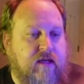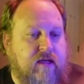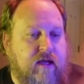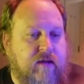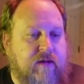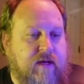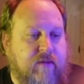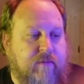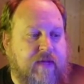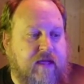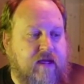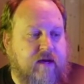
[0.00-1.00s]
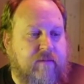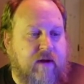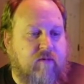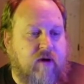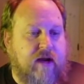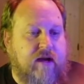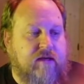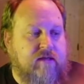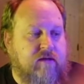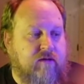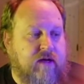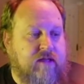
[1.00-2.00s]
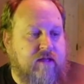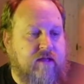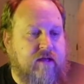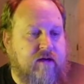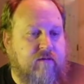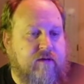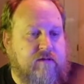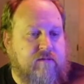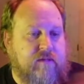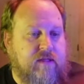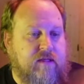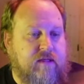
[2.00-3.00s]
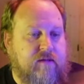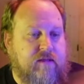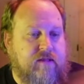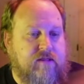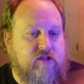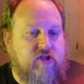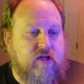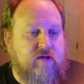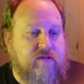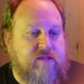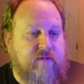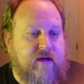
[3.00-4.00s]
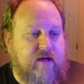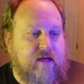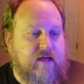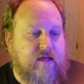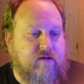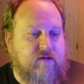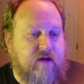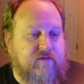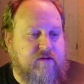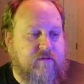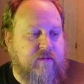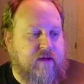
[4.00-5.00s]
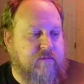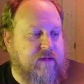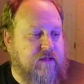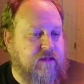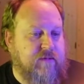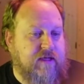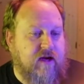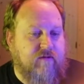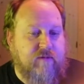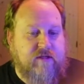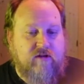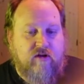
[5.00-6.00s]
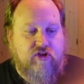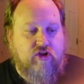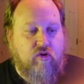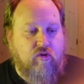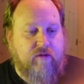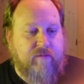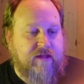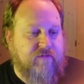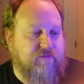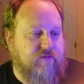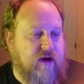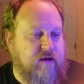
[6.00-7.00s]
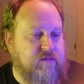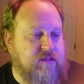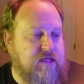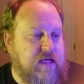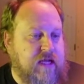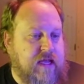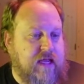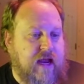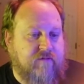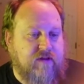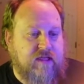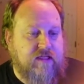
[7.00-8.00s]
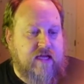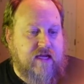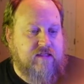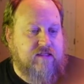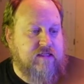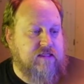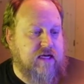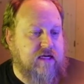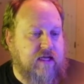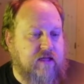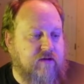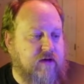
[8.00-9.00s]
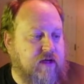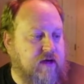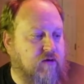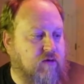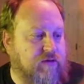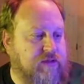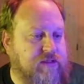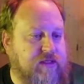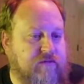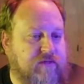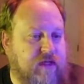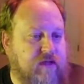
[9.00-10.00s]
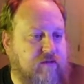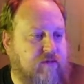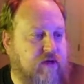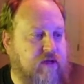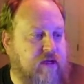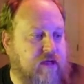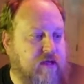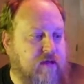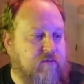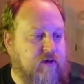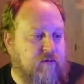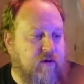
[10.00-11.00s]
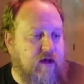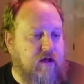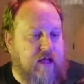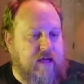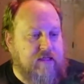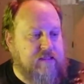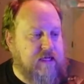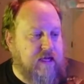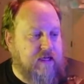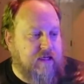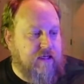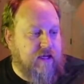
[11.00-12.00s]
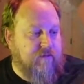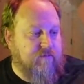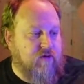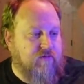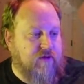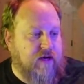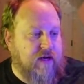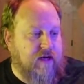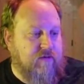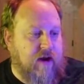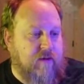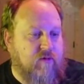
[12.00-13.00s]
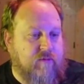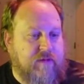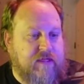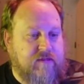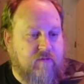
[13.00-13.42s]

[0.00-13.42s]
I'm not picking it up by one end or anything like that. I don't want to be disingenuous about it. You do have to kind of be a little bit careful, but as long as you hold it by the frames, everything tends to stay together and kind of hold itself together pretty well. And you see, I can kind of move it. I can grab one piece on